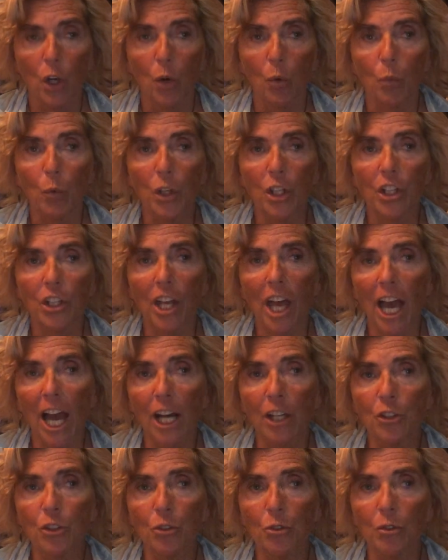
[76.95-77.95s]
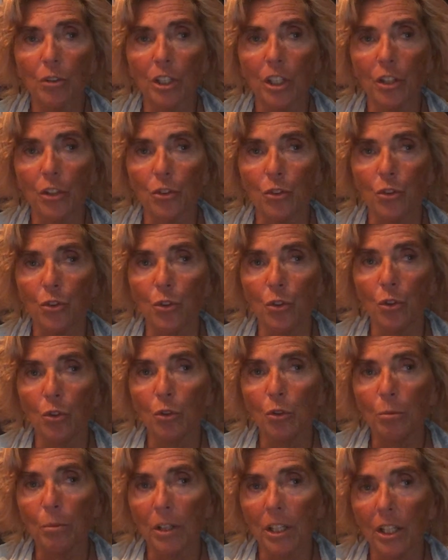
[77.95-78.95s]
we can actually
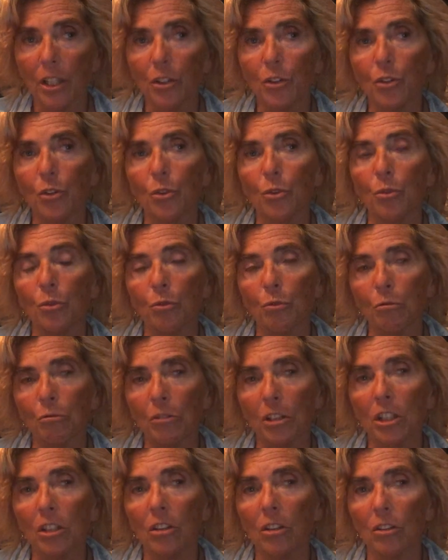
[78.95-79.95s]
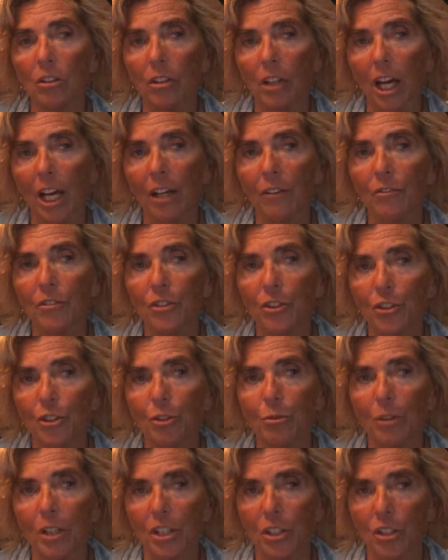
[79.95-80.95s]
zoom into the real life
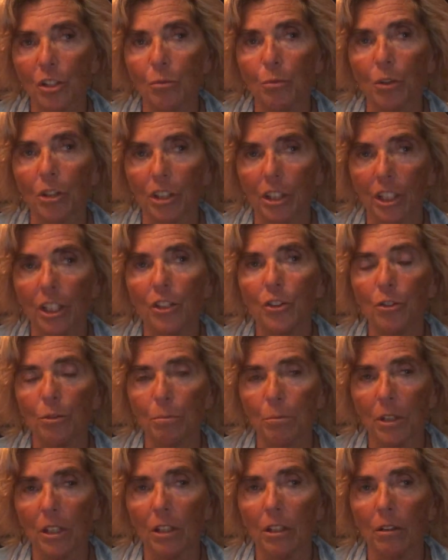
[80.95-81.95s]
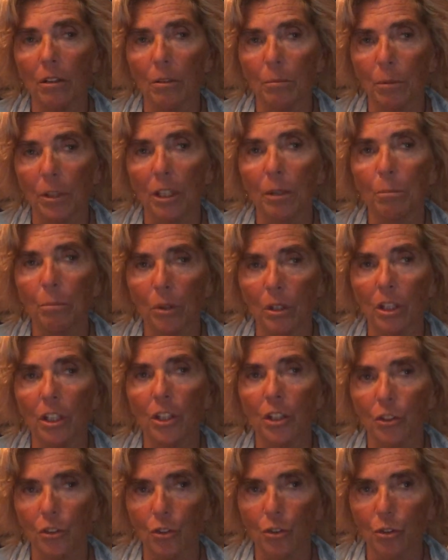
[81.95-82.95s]
situation where kids are being bullied
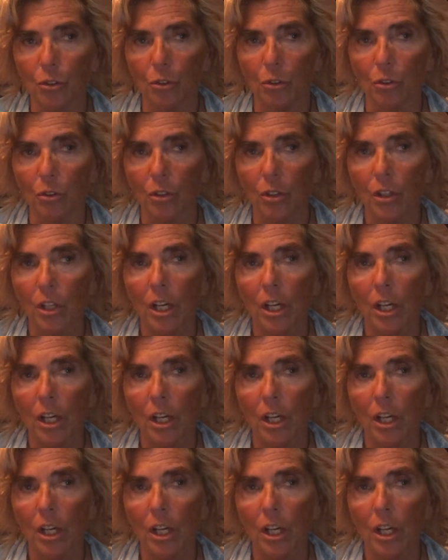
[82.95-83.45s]
at school,